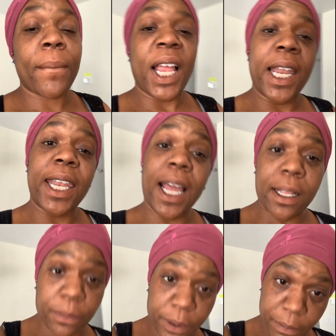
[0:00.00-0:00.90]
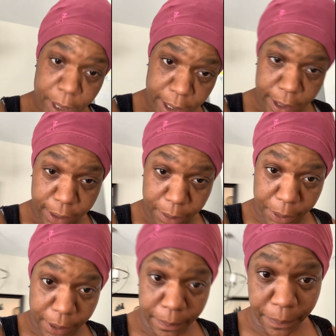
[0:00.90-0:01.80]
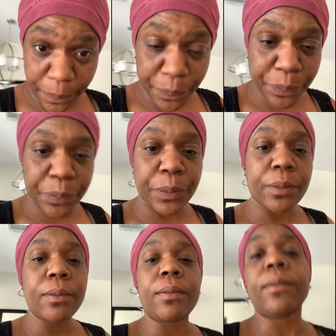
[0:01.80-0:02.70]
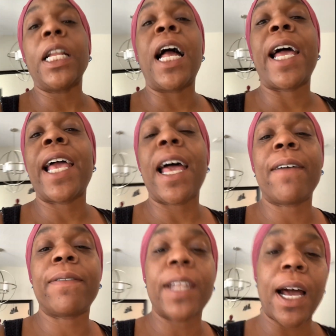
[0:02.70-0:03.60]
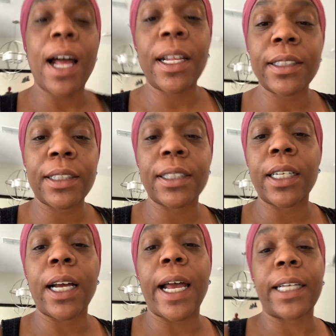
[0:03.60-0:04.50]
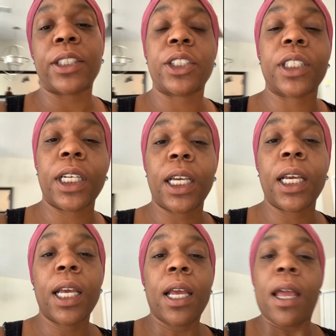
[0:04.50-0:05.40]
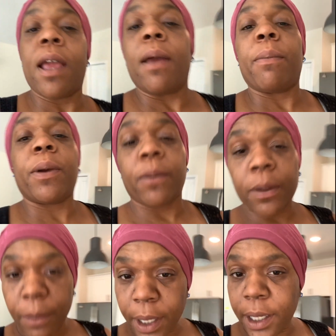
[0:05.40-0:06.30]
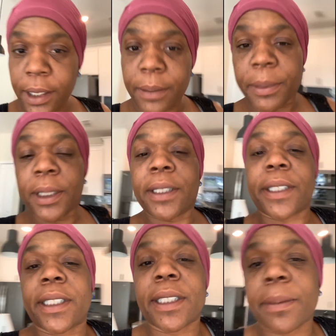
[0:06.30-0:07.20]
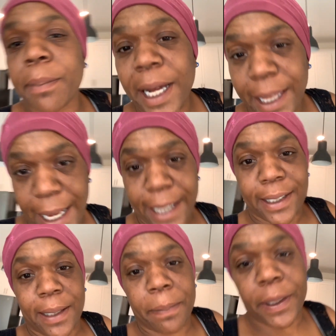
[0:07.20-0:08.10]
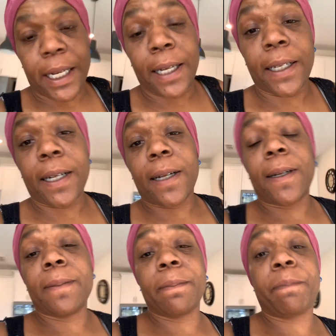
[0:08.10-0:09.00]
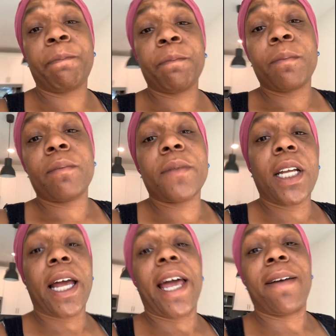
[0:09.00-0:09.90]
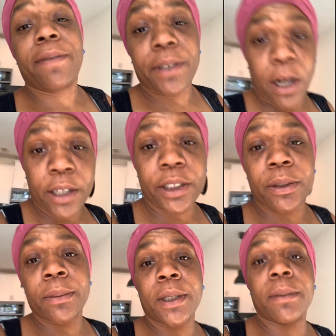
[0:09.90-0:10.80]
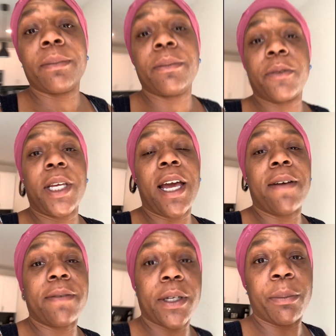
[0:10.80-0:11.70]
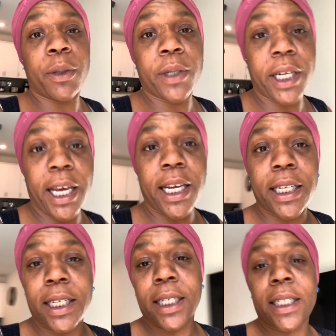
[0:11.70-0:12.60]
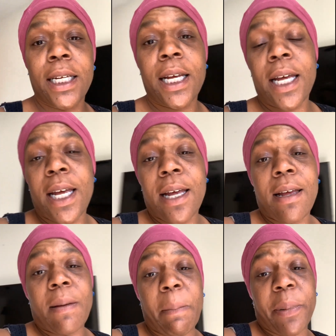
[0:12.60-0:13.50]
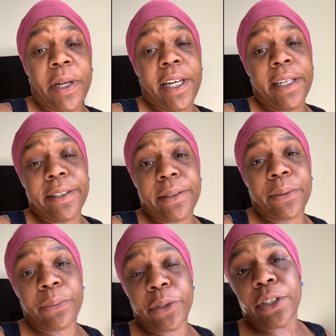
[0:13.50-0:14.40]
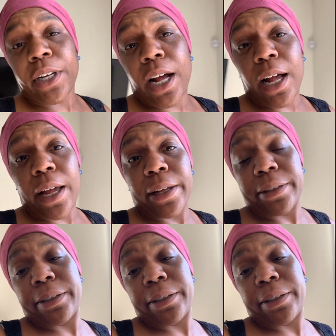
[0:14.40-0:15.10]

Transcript: not with my husband. I have not actually been with my husband since my last update. Um, I have talked to him, we have communicated, but we're not